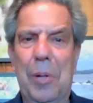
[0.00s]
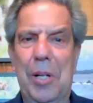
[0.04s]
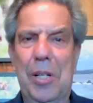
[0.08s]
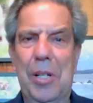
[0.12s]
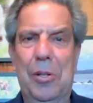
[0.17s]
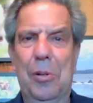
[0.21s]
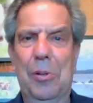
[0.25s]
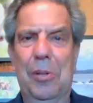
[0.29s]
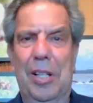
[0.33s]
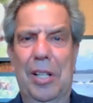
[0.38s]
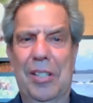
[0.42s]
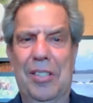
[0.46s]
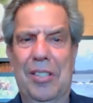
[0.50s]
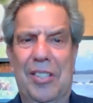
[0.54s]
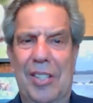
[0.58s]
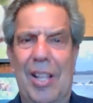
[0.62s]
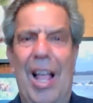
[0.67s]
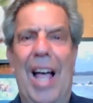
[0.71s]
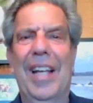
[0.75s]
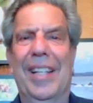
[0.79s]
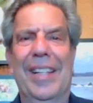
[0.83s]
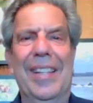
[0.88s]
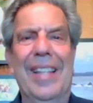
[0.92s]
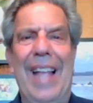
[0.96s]
can we do
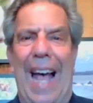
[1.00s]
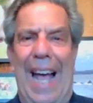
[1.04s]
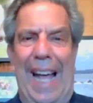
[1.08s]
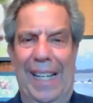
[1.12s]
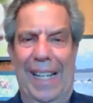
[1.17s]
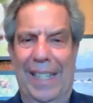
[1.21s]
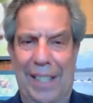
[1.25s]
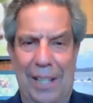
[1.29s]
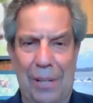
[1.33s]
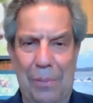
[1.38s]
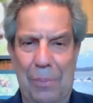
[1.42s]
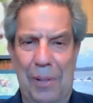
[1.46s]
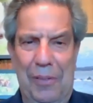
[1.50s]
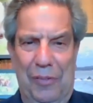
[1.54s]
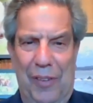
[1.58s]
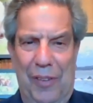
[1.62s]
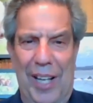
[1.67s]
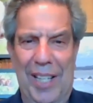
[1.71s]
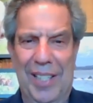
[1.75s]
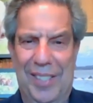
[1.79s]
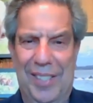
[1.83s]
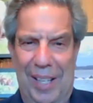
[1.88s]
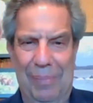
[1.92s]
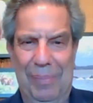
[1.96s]
that's like that? Can we
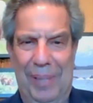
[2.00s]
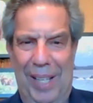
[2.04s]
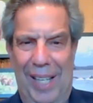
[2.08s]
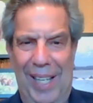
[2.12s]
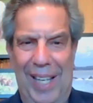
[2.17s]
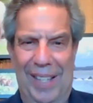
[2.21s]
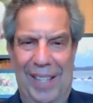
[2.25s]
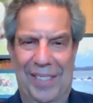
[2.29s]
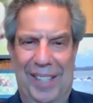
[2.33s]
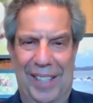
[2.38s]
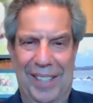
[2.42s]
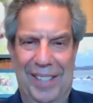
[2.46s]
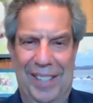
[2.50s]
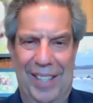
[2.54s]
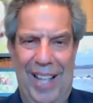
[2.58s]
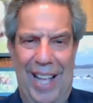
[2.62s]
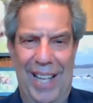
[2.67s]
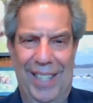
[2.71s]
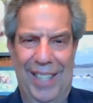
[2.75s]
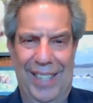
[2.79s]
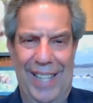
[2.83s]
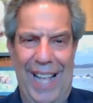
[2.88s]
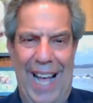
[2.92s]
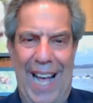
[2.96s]
find something else that's
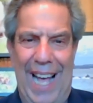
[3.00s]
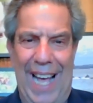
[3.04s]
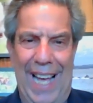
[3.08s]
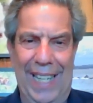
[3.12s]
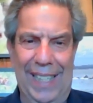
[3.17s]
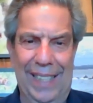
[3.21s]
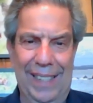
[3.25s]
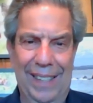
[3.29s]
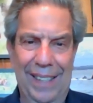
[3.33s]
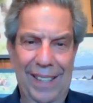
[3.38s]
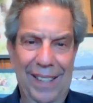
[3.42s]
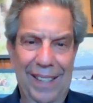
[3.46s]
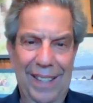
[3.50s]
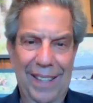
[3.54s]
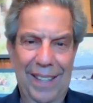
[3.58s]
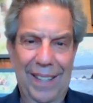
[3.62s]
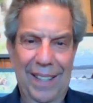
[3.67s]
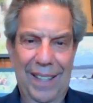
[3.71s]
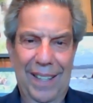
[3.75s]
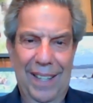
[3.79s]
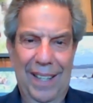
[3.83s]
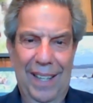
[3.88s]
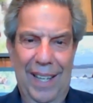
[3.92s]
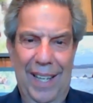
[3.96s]
like that?
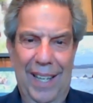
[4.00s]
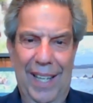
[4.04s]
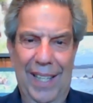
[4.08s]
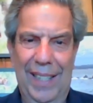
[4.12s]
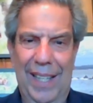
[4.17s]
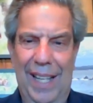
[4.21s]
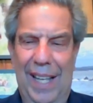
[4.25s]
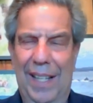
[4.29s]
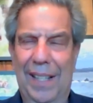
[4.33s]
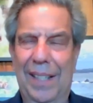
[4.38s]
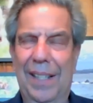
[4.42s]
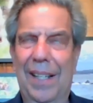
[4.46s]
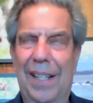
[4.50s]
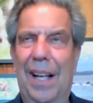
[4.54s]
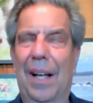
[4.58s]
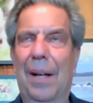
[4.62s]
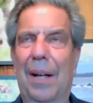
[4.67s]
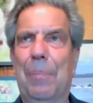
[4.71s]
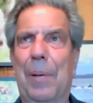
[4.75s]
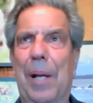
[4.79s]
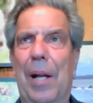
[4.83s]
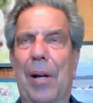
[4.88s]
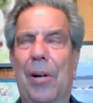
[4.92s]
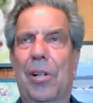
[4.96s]
And then
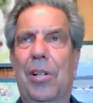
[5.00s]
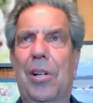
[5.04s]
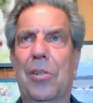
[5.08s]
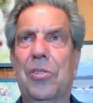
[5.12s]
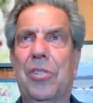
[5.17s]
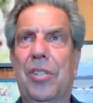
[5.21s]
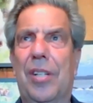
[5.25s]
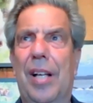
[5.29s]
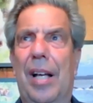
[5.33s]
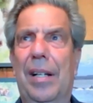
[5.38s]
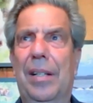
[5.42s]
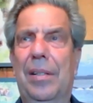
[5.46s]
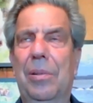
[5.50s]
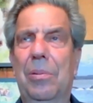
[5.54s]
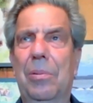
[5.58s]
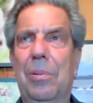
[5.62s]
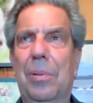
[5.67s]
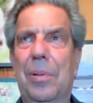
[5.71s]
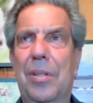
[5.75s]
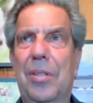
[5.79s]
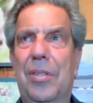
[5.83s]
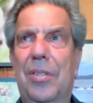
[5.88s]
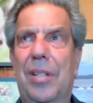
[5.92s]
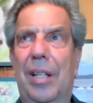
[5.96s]
Pierre Cossette,
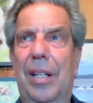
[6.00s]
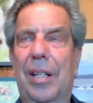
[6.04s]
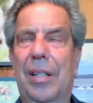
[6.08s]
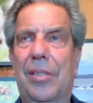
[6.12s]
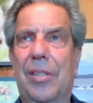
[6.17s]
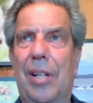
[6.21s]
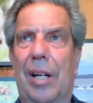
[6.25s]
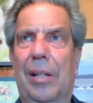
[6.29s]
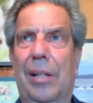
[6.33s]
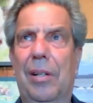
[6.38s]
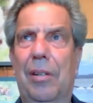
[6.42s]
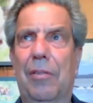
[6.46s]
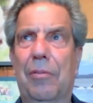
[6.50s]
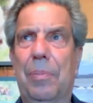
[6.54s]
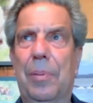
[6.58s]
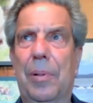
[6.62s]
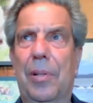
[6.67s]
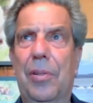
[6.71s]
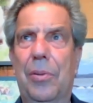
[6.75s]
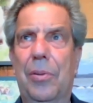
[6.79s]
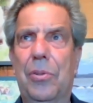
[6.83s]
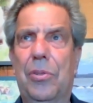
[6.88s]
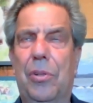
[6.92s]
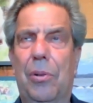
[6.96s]
who was the
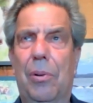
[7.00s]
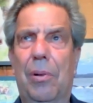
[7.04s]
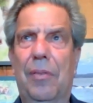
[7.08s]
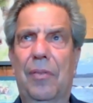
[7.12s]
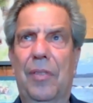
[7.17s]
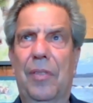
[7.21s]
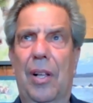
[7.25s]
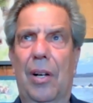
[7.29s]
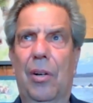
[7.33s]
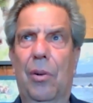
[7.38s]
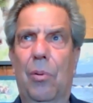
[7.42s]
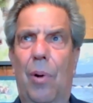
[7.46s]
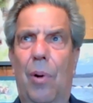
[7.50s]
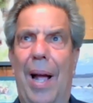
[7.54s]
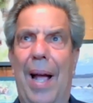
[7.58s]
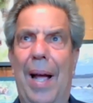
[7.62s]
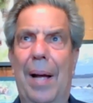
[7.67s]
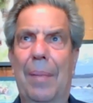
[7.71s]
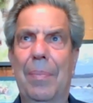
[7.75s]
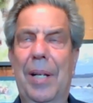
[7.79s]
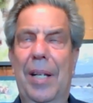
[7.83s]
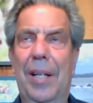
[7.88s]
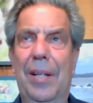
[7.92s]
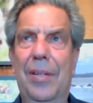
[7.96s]
executive producer of the
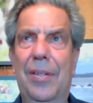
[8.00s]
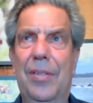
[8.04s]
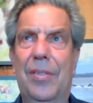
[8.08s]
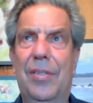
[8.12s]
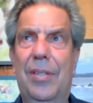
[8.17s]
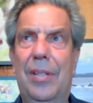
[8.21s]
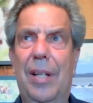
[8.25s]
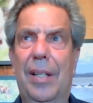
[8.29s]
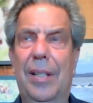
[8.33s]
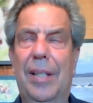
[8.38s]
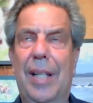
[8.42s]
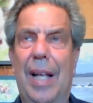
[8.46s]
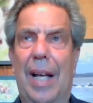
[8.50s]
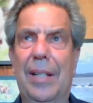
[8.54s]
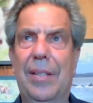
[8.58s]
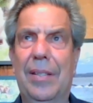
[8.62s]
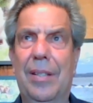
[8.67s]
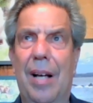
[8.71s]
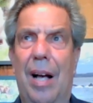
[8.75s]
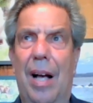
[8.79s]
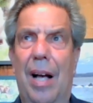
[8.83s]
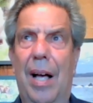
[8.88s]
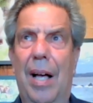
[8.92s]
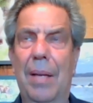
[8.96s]
Grammys at
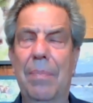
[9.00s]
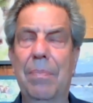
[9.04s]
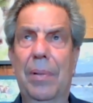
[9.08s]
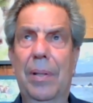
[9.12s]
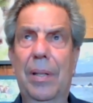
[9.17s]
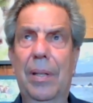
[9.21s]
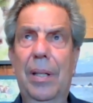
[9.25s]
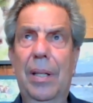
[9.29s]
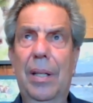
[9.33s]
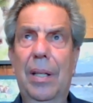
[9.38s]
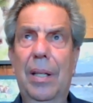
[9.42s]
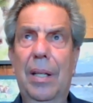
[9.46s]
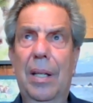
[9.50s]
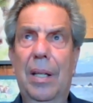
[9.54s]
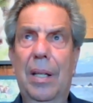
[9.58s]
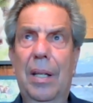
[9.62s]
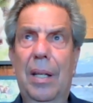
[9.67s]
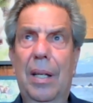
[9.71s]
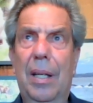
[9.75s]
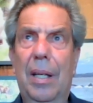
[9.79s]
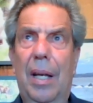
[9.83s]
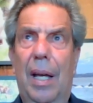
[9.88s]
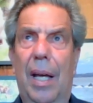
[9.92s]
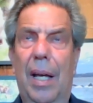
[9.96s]
that time,
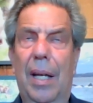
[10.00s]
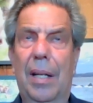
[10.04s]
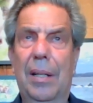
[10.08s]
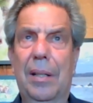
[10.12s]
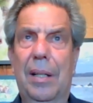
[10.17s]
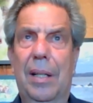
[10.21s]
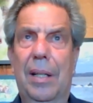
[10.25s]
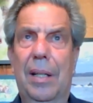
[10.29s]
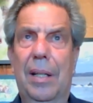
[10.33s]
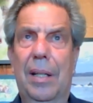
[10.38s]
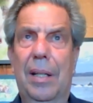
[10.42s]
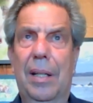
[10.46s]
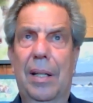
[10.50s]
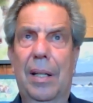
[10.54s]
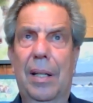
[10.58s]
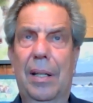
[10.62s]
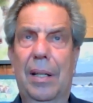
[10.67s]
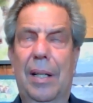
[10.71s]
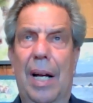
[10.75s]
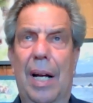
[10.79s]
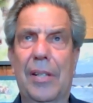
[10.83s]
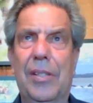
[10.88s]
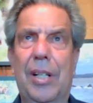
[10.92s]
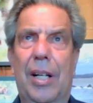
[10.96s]
and
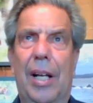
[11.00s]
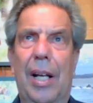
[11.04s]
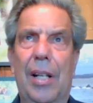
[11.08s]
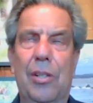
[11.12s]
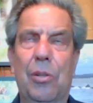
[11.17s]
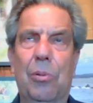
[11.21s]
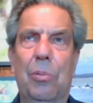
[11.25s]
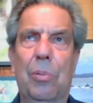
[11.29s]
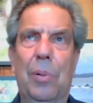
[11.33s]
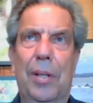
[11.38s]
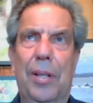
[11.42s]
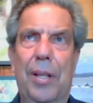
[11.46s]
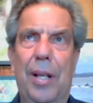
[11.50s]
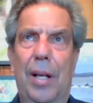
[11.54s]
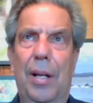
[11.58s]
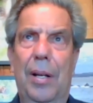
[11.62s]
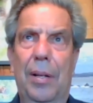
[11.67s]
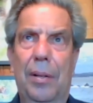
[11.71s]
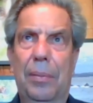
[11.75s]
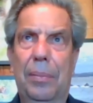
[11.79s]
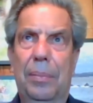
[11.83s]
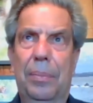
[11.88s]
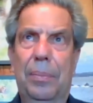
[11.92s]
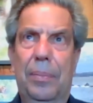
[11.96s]
got together with
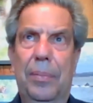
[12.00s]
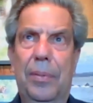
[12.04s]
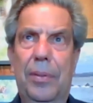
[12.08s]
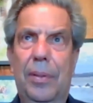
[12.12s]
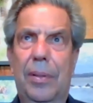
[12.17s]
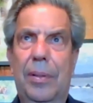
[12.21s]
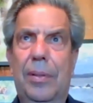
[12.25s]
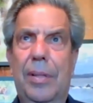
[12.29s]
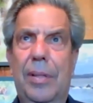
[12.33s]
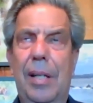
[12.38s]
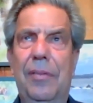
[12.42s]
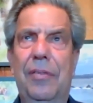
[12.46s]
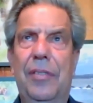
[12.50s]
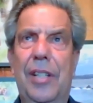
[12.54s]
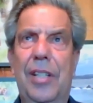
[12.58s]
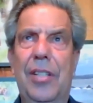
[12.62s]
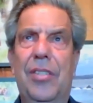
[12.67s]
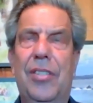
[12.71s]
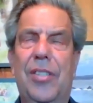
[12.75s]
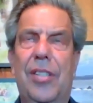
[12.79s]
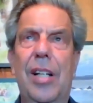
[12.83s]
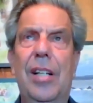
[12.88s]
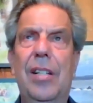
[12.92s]
a TV